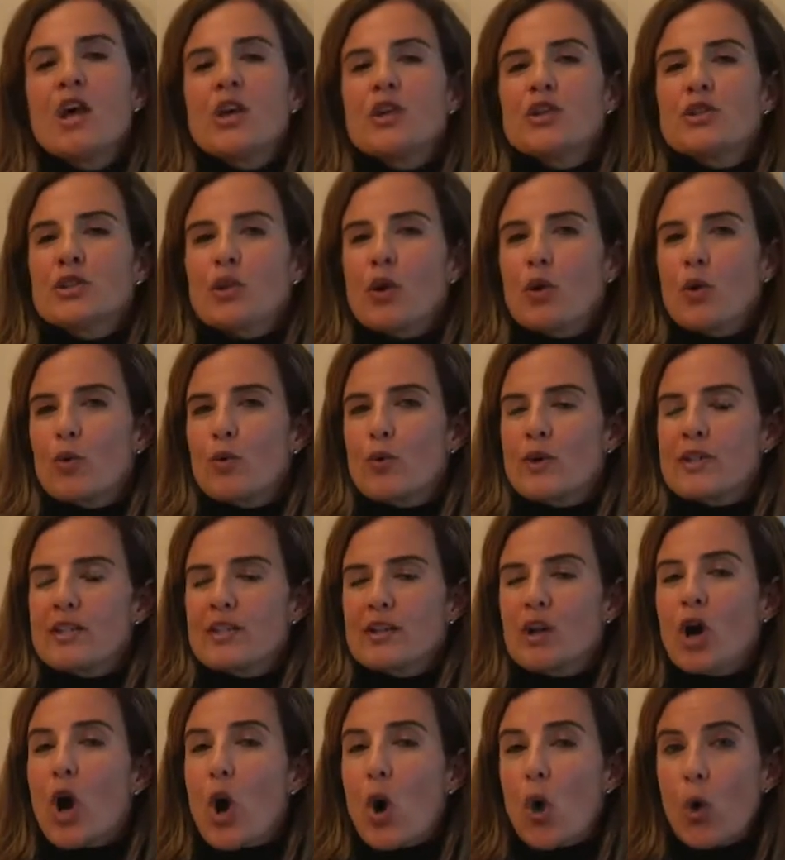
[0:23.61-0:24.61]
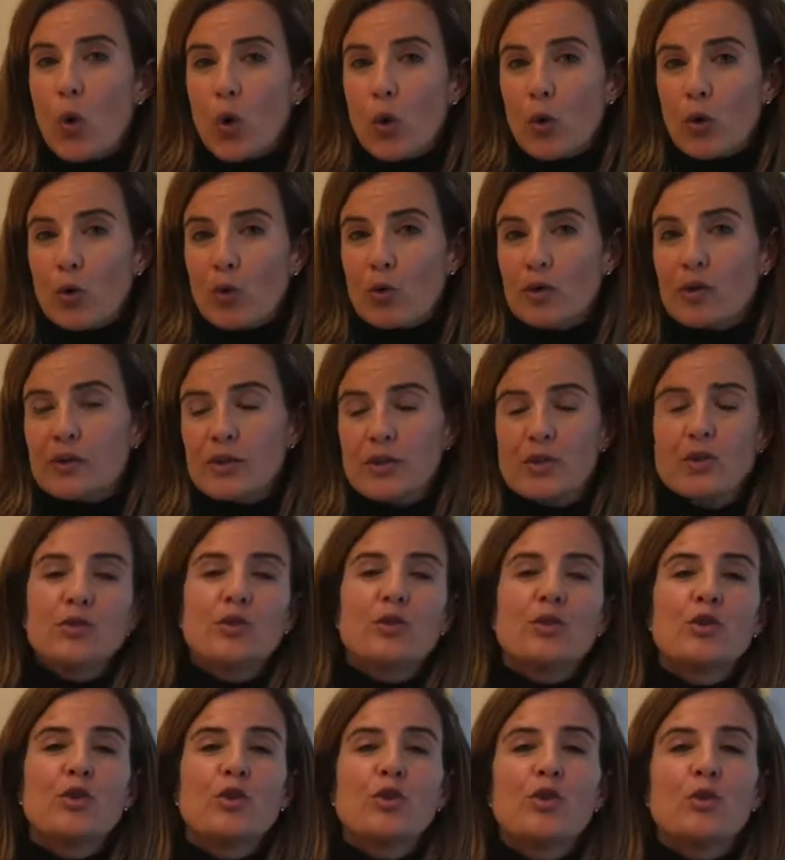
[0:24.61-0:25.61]
So we did a whole
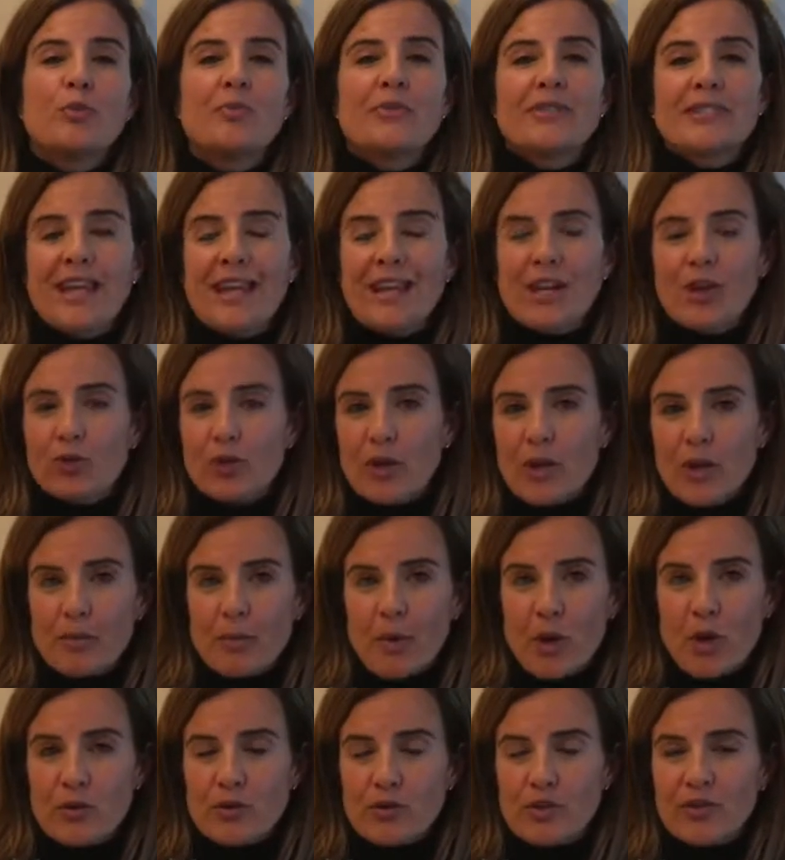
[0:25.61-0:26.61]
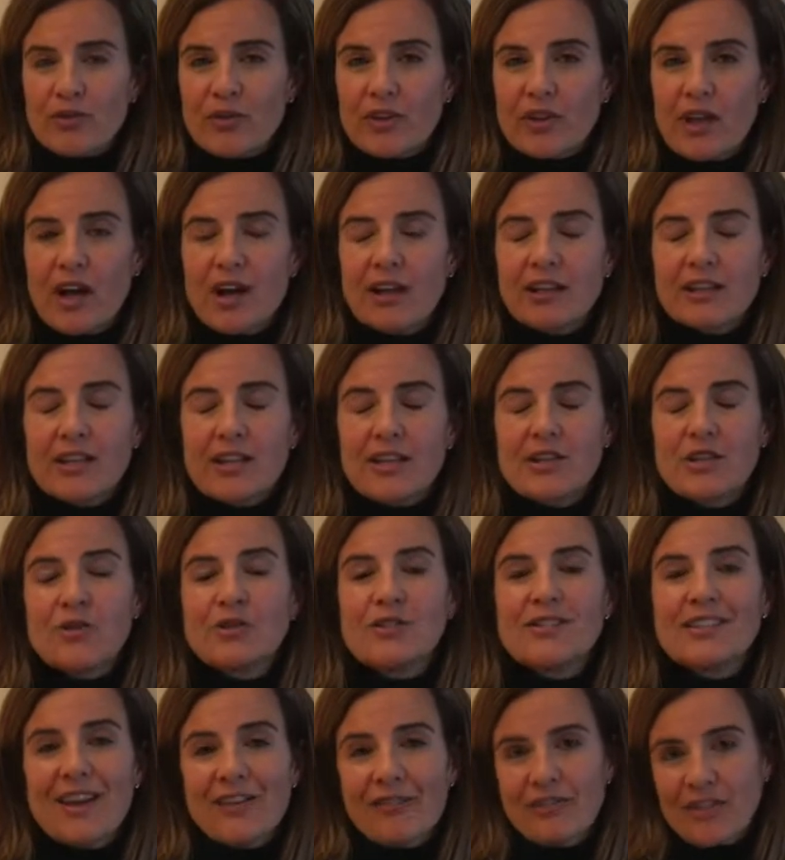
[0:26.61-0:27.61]
YouTube sangria post for the holidays. You
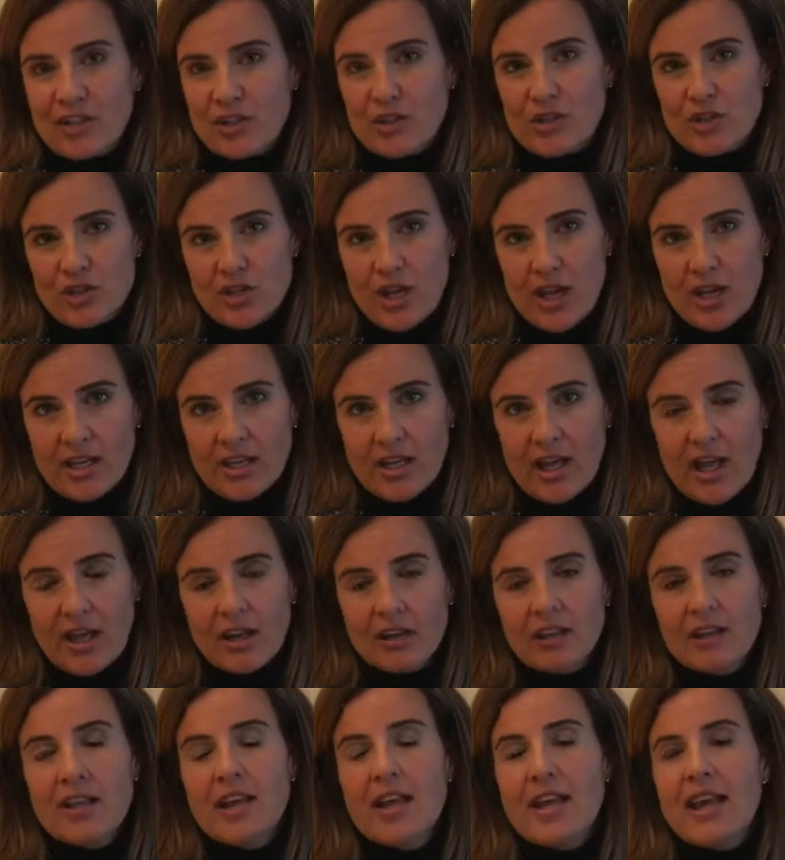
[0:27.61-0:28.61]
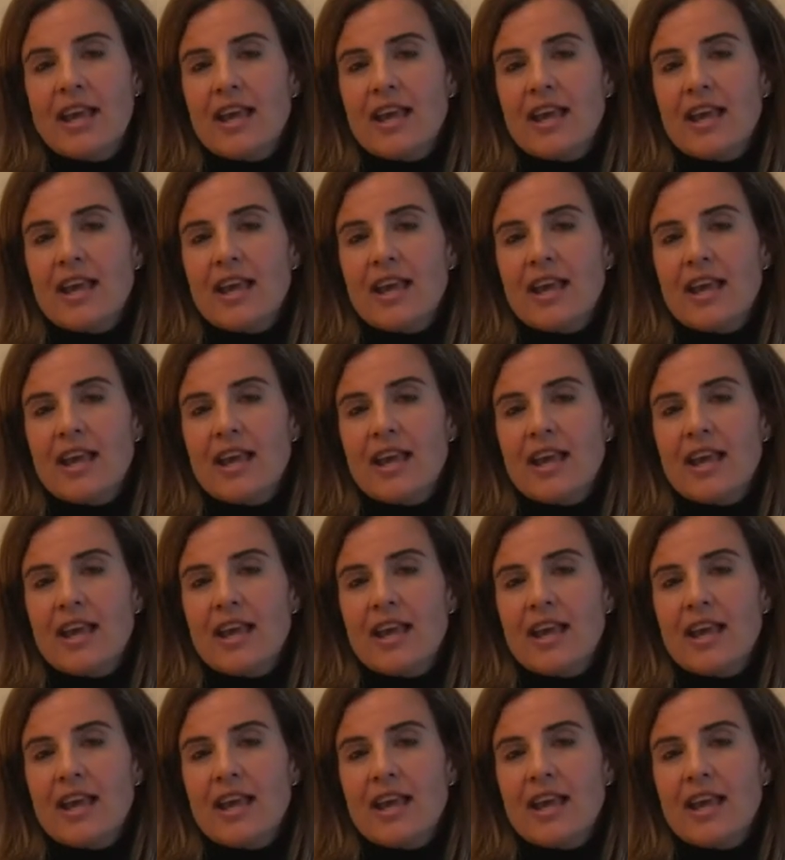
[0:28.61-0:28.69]
definitely should check it out.